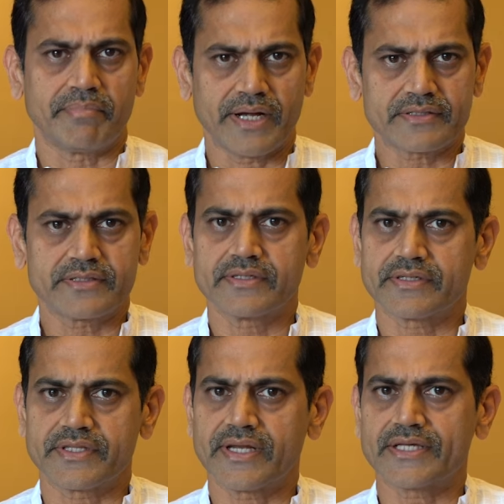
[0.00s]
but
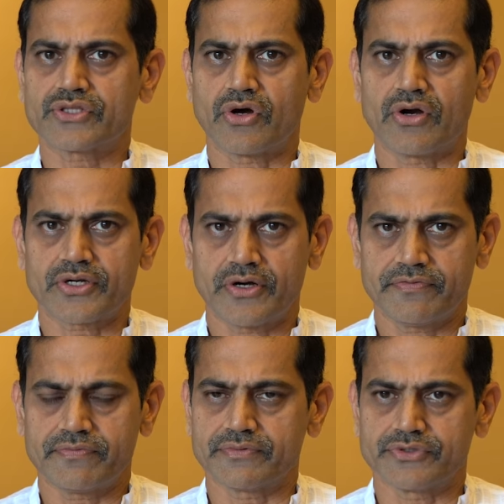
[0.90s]
then I thought
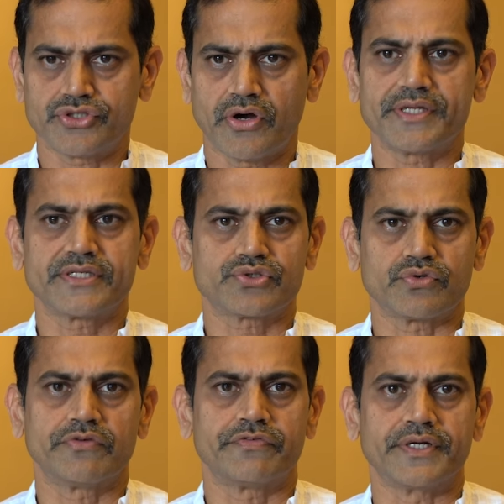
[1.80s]
of joining
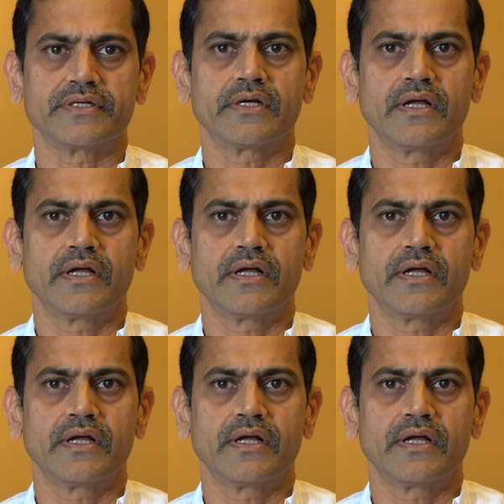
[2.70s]
SugarFit.